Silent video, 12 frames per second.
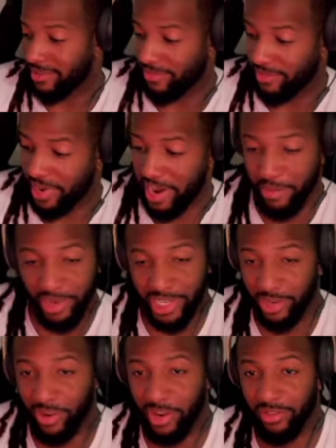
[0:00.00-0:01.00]
they're not messing
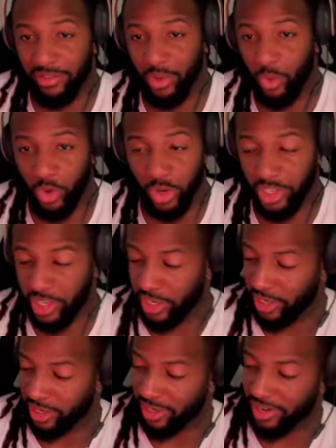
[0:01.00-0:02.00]
around. The war is
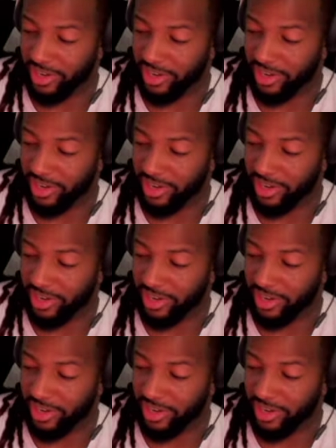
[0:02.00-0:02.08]
here